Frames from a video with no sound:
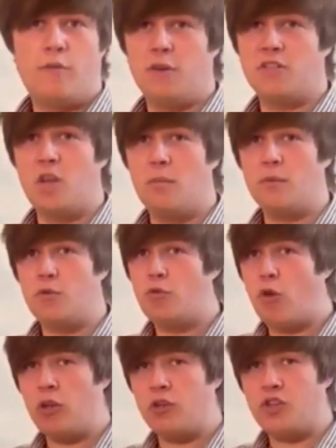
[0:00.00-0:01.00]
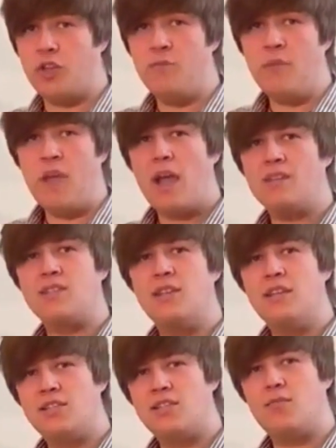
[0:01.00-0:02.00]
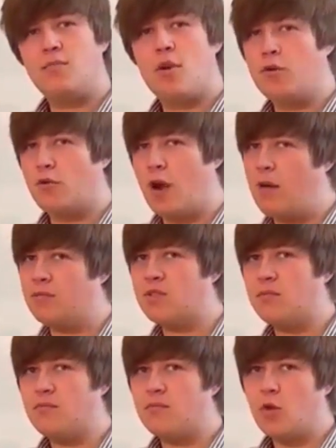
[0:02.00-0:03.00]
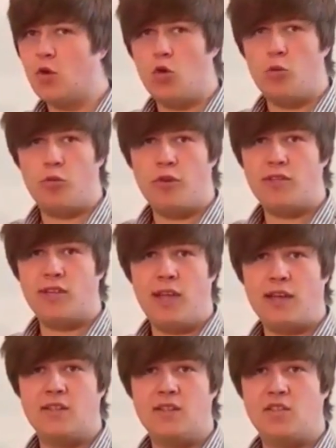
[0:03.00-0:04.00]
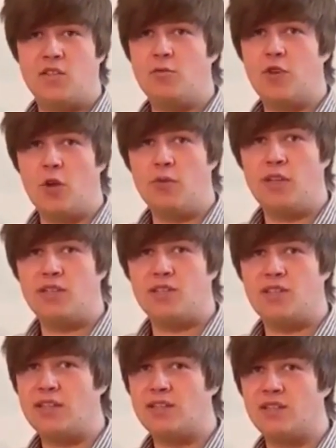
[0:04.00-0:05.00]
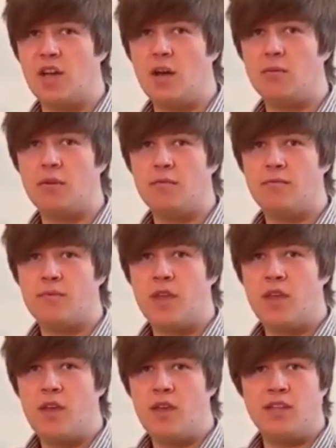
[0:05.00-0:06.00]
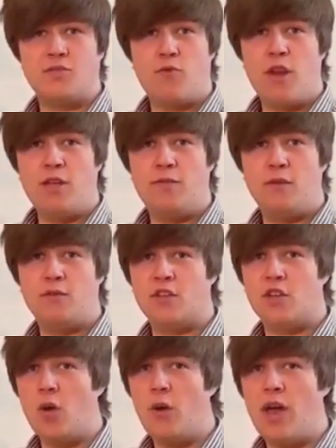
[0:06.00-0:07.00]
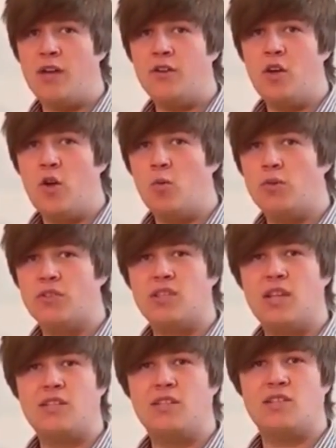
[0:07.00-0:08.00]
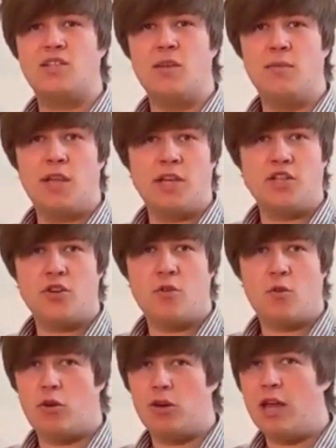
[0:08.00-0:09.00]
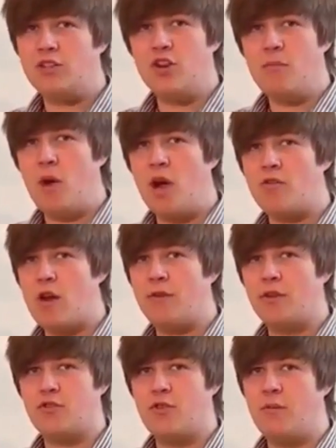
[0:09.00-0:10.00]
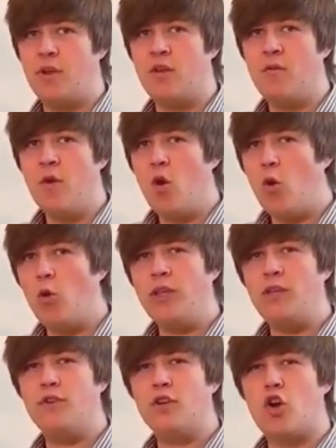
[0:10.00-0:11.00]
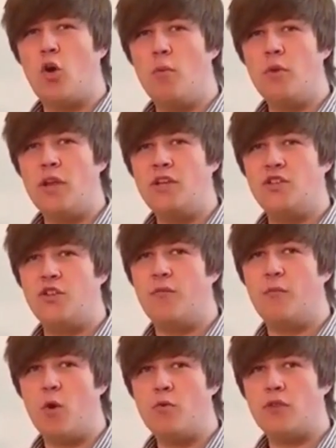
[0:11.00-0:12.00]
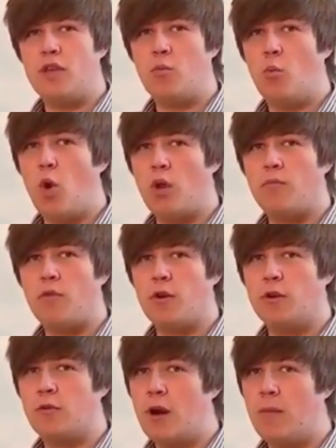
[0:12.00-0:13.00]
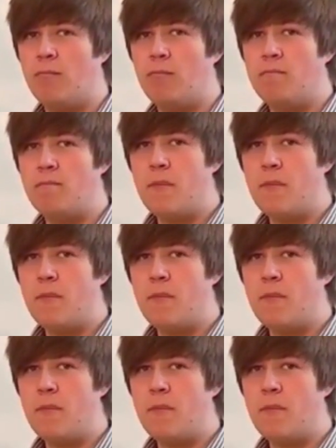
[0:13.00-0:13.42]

for example urology, has a list of programs, all pre-selected so you don't need to set it up. It's ready for you to go ahead with the selected stimulation or electromyographic treatment, or even a combination of both in one program.